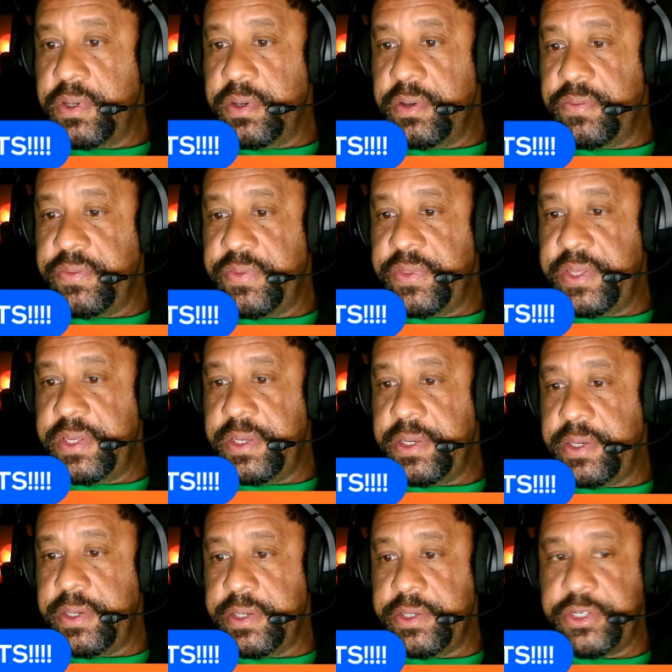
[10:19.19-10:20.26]
shout
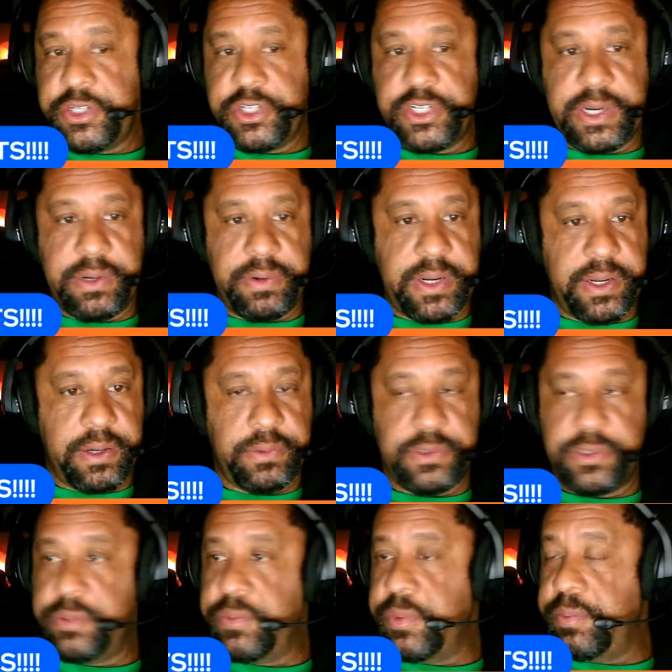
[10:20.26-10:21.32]
outs to my people who have
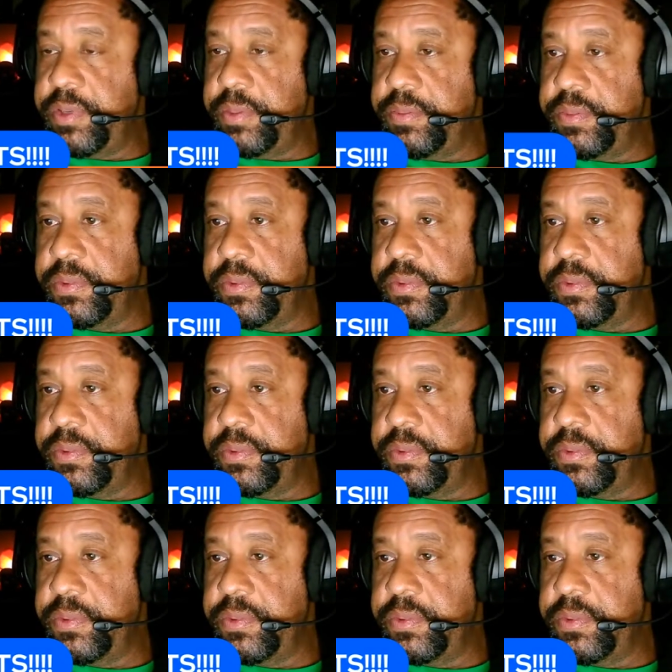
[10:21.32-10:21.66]
been here.